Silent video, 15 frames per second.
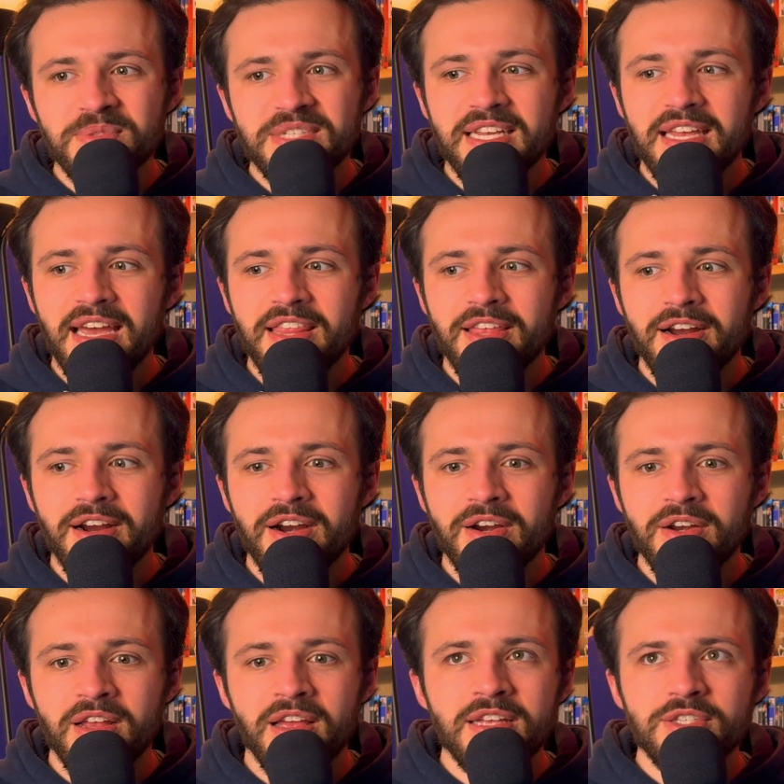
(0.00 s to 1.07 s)
come
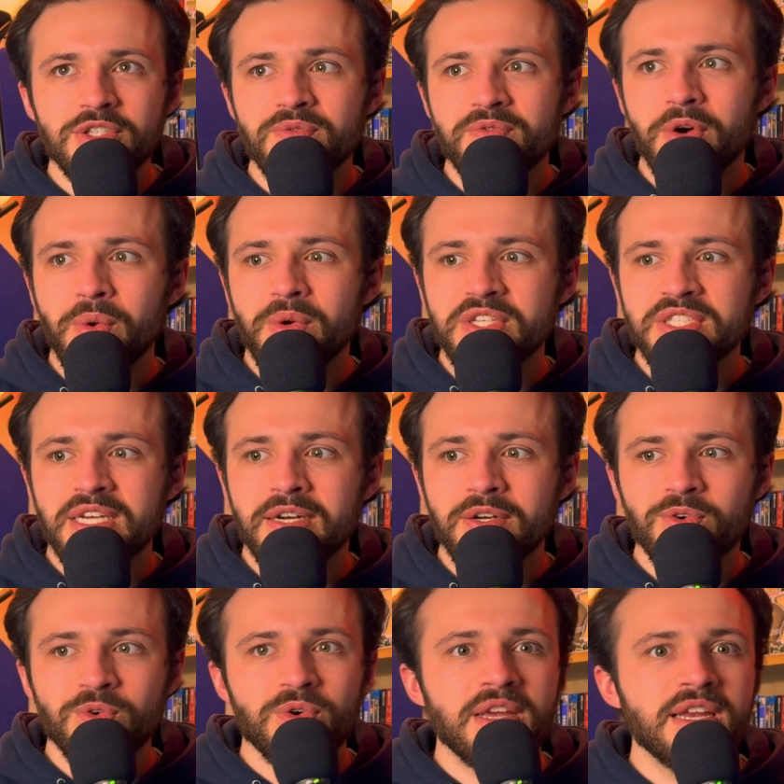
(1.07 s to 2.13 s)
together to focus
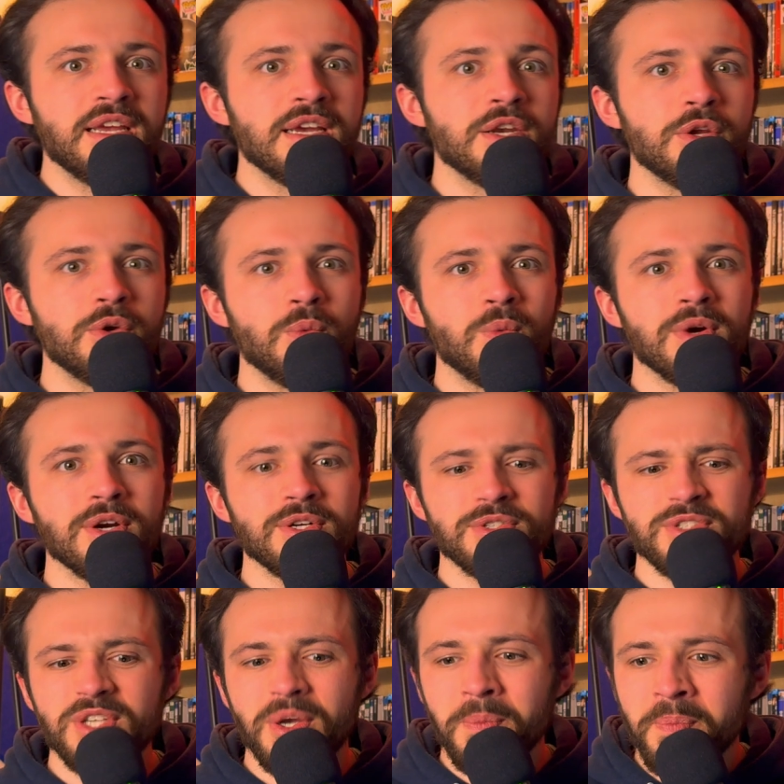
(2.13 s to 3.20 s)
on creating a new world.